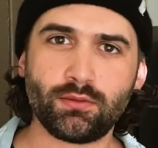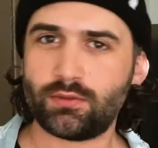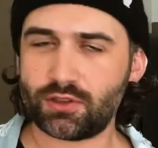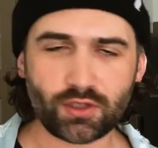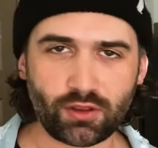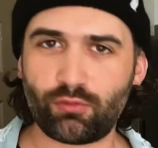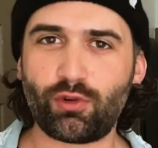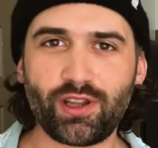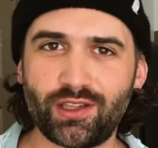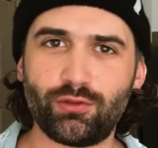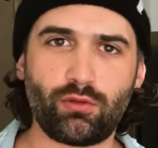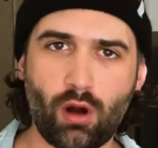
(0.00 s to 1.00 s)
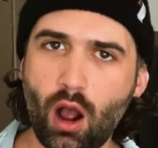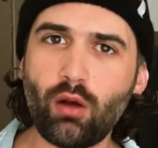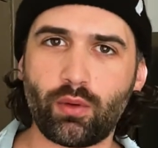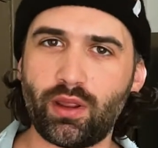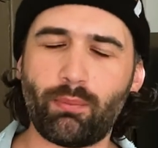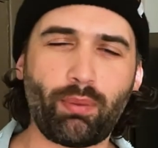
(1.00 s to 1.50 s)
There's nothing really
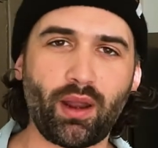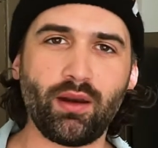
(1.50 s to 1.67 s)
wrong with it, but